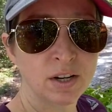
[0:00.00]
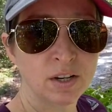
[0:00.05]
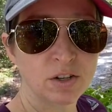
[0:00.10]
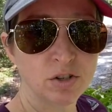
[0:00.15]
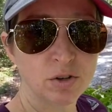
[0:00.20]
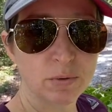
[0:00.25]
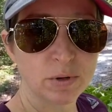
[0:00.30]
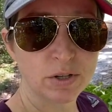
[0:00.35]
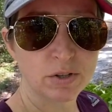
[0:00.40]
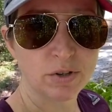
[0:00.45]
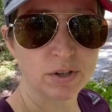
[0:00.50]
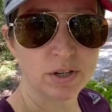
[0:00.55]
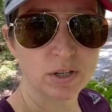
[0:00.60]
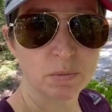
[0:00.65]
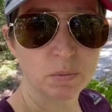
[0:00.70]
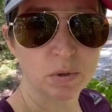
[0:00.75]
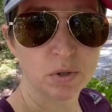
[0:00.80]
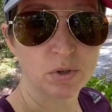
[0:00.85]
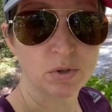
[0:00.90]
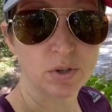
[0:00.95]
trimming trees,
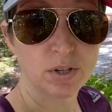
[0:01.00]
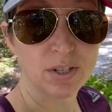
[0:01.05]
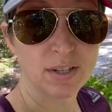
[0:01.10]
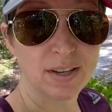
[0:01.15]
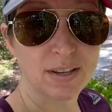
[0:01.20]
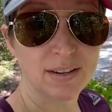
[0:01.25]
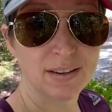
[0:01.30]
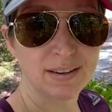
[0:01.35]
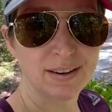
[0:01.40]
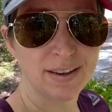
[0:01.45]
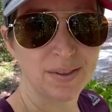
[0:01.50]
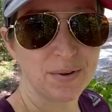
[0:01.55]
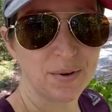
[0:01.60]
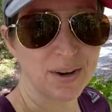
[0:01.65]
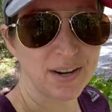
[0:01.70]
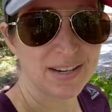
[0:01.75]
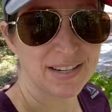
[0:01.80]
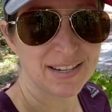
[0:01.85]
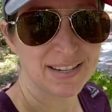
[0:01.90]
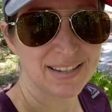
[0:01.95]
but the trees had other
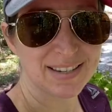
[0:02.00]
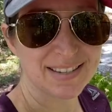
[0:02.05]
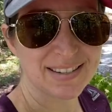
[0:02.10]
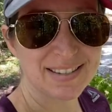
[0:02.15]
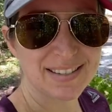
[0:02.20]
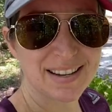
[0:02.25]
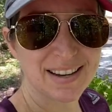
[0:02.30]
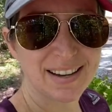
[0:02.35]
ideas.